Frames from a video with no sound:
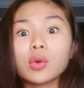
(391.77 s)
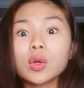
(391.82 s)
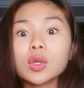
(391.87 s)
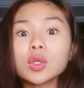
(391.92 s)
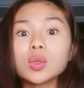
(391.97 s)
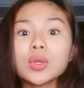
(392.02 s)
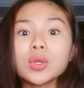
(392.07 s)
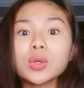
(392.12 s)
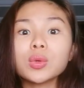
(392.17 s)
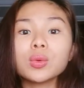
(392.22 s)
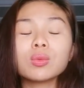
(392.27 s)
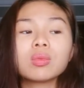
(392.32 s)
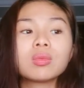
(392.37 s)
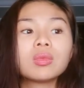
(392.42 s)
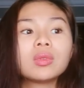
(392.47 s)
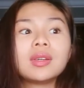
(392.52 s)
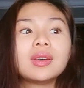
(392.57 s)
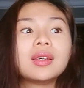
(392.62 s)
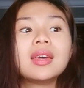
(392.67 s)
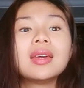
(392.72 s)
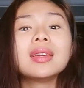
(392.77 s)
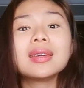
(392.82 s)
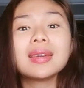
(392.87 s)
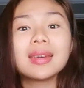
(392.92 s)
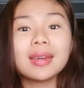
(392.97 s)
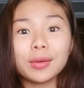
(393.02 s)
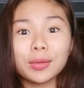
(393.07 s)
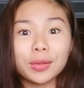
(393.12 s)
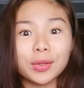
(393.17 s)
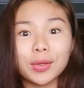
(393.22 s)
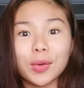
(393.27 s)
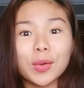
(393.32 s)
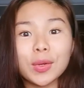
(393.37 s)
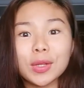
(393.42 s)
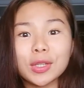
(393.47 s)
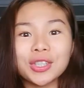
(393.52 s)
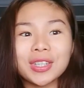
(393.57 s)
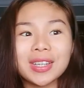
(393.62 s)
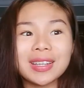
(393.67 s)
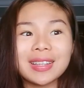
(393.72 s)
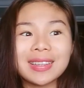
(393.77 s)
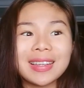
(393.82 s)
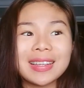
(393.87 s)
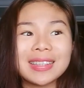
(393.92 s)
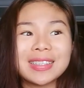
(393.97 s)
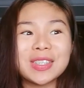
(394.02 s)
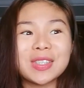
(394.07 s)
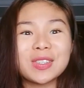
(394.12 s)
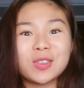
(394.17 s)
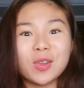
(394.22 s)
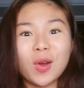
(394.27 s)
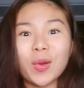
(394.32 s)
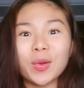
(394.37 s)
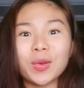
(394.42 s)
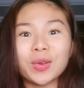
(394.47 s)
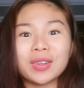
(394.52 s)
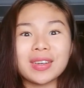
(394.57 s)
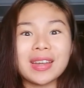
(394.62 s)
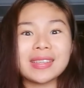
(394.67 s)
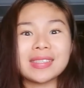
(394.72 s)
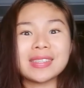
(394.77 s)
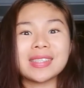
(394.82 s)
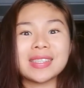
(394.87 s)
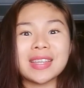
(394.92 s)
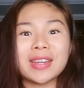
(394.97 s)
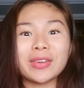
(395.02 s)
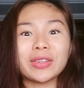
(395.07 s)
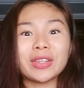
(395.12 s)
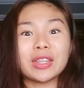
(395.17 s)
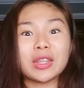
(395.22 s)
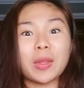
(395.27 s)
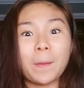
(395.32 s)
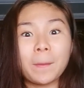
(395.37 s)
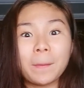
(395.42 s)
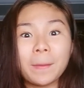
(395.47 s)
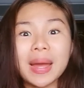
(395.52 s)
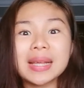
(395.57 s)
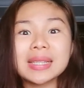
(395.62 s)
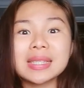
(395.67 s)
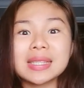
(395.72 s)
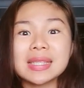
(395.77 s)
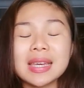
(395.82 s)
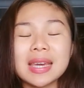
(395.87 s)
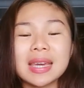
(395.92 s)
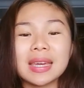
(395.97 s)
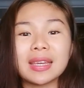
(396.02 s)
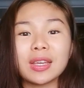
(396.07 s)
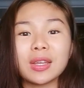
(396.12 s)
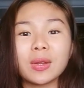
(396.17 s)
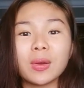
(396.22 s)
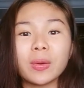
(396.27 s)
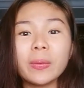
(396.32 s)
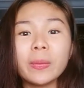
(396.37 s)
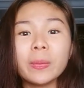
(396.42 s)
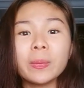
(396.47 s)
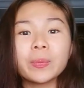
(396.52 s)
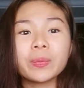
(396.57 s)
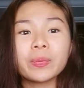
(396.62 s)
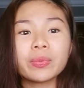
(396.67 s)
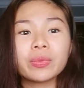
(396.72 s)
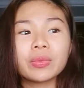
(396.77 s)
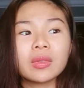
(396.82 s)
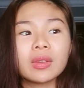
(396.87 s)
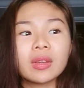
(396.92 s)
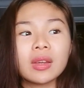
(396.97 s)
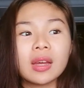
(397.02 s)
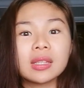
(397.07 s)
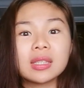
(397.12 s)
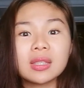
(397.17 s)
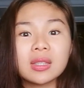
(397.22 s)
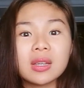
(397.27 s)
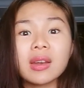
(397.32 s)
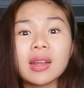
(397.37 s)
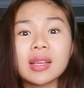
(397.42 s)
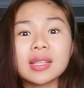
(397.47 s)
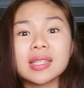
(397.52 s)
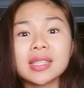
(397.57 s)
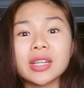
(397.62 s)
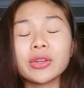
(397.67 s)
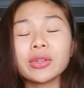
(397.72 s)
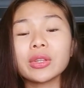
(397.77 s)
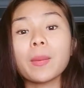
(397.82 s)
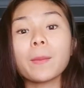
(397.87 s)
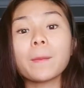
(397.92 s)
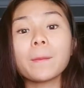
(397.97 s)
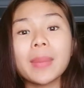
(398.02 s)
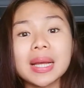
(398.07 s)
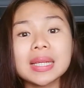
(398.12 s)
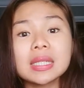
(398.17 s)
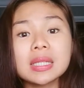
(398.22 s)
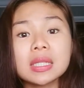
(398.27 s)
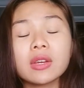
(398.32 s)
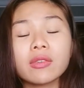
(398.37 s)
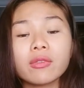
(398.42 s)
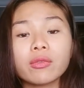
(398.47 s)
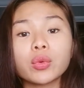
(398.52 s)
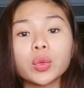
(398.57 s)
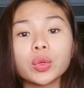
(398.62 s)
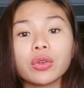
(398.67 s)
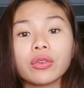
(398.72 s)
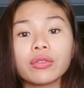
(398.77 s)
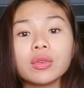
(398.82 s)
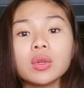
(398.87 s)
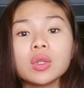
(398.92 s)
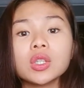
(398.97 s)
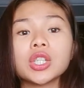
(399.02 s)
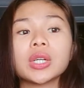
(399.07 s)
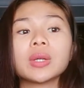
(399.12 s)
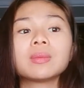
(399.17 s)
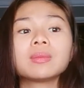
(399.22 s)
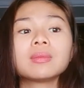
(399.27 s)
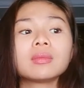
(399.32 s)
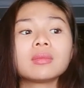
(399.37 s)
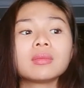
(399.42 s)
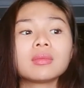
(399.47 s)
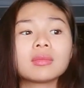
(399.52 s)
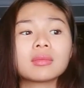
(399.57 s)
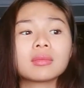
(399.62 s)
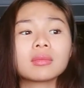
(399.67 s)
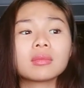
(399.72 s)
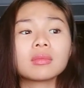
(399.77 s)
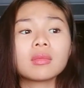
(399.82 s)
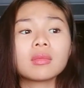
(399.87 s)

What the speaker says: And of course, when you can go to jail, it's not necessarily the best thing, you know? It's not necessarily the best thing for your future.